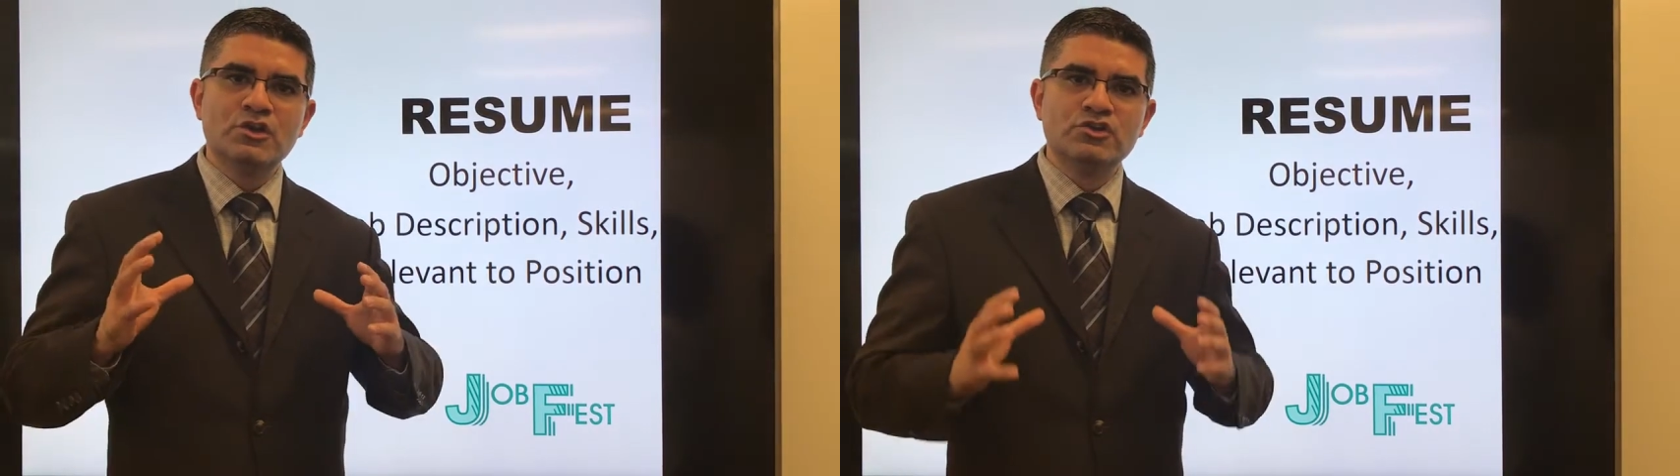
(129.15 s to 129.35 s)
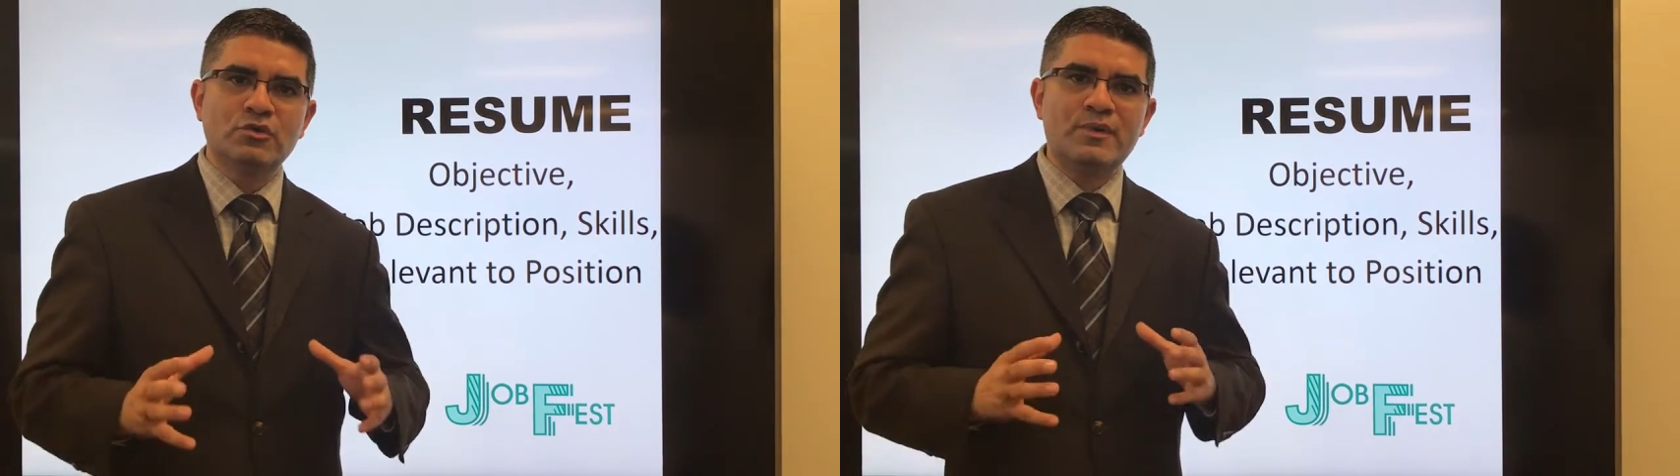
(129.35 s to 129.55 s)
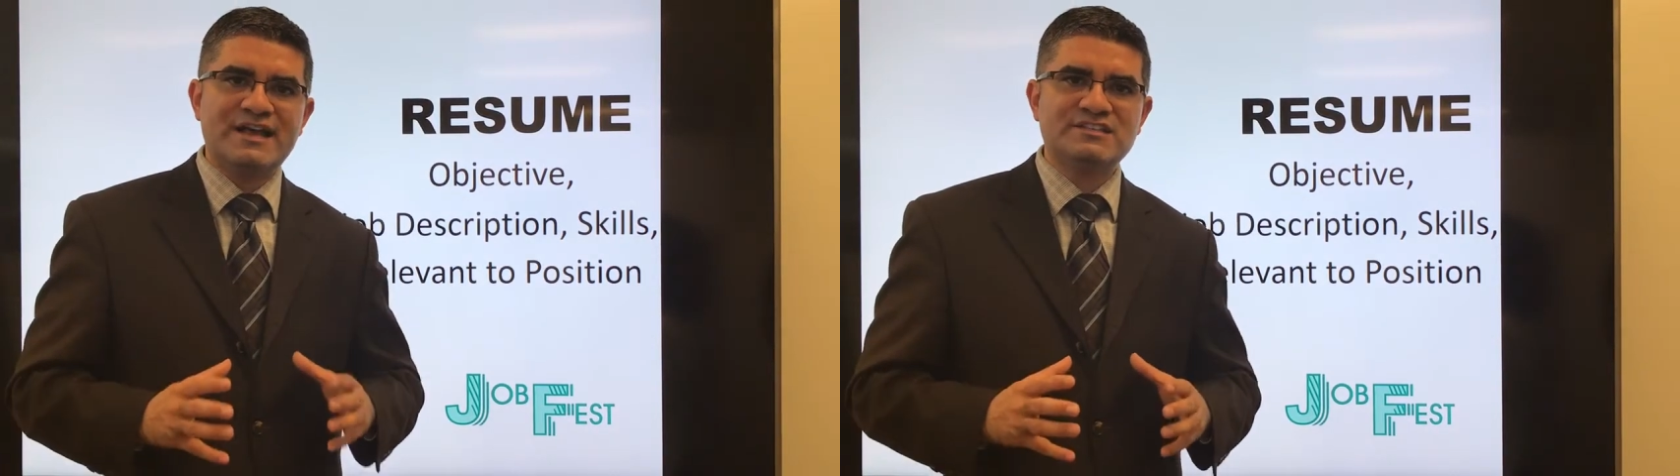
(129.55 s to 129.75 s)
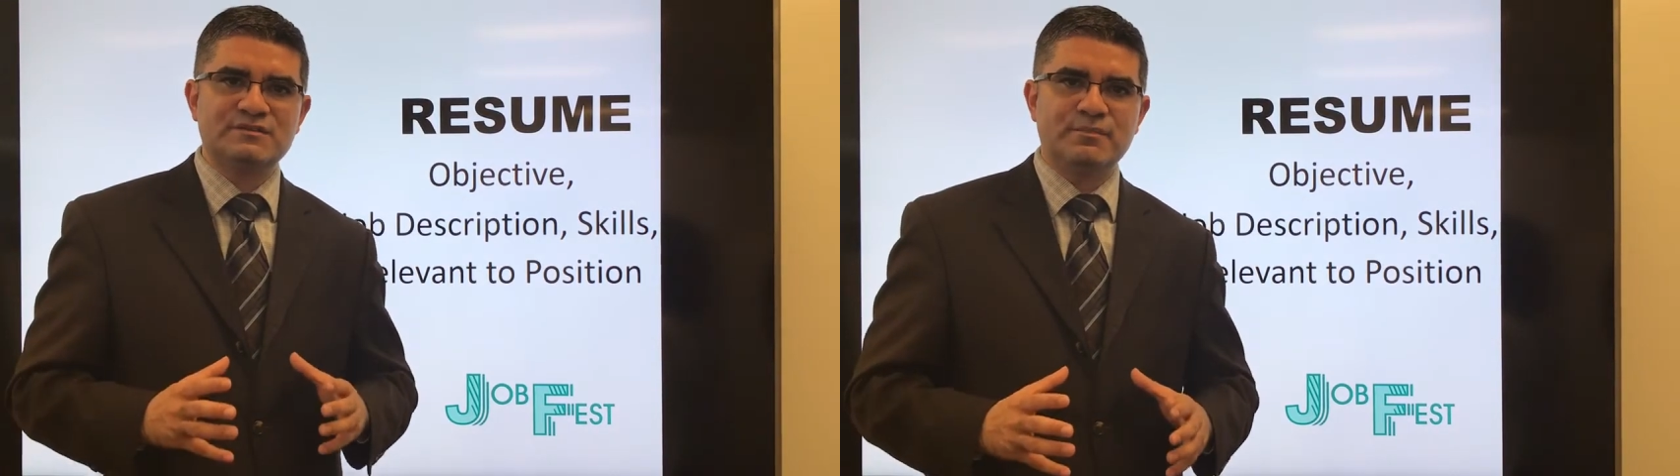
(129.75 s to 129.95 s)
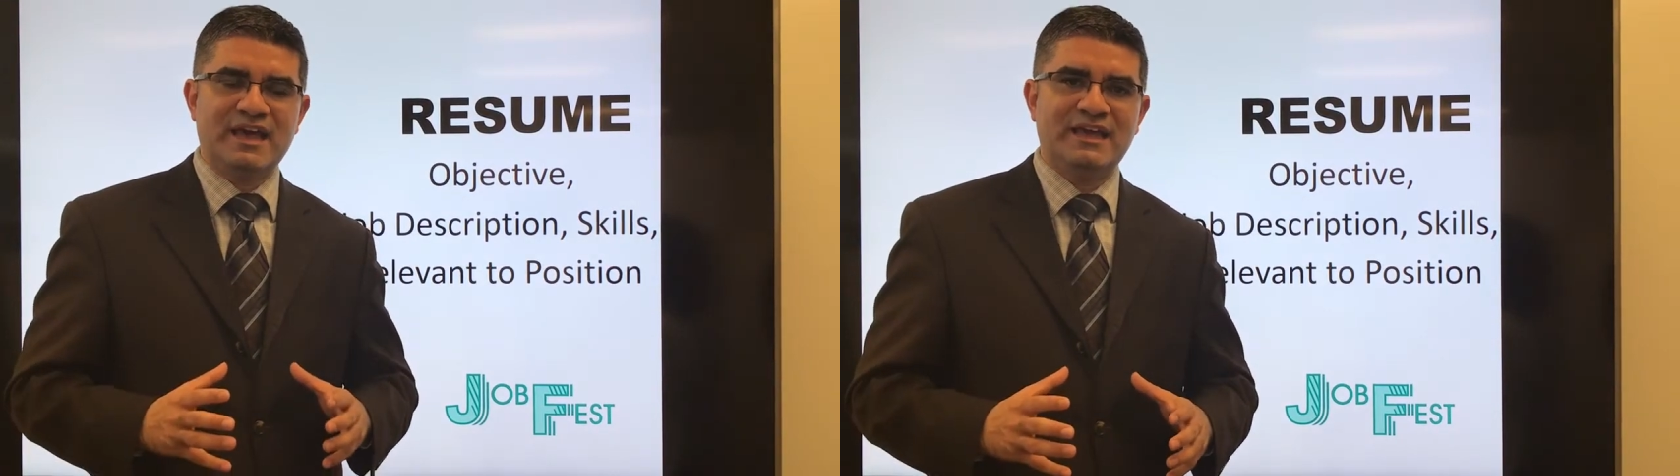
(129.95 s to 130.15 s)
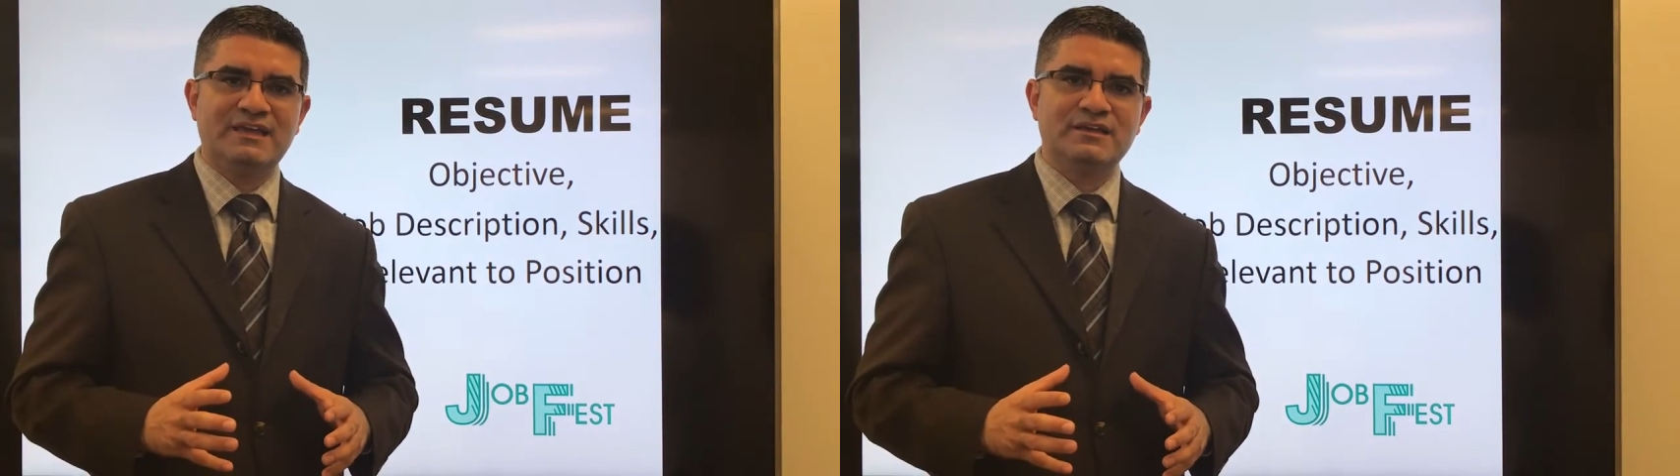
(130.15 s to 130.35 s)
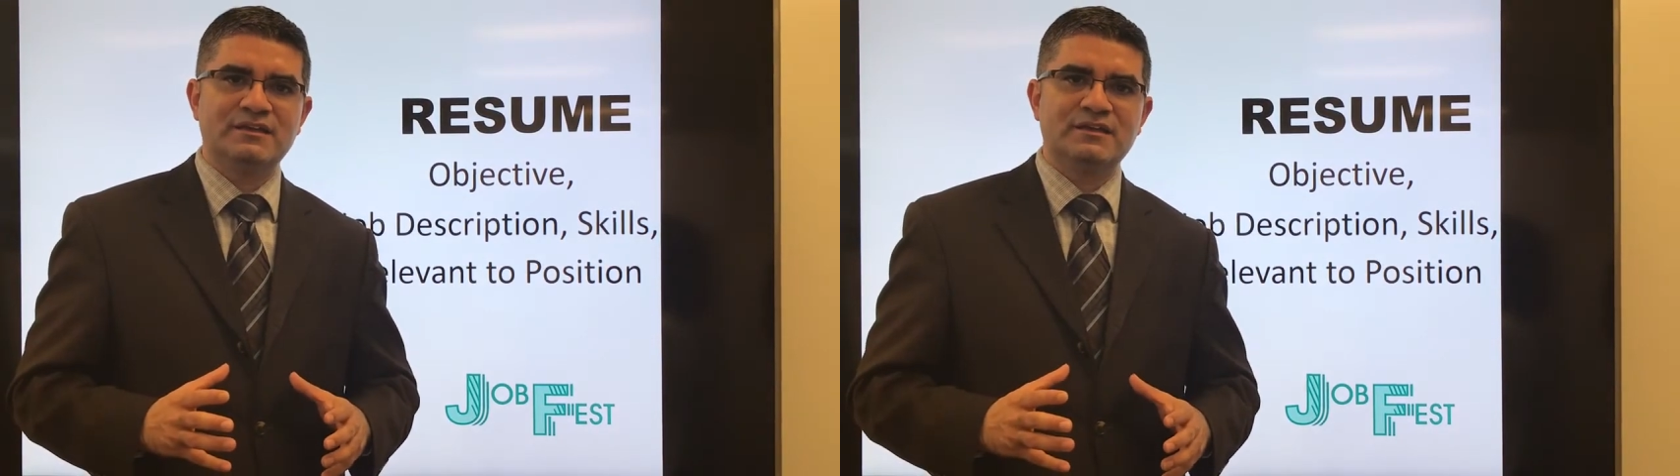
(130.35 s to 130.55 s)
Your resume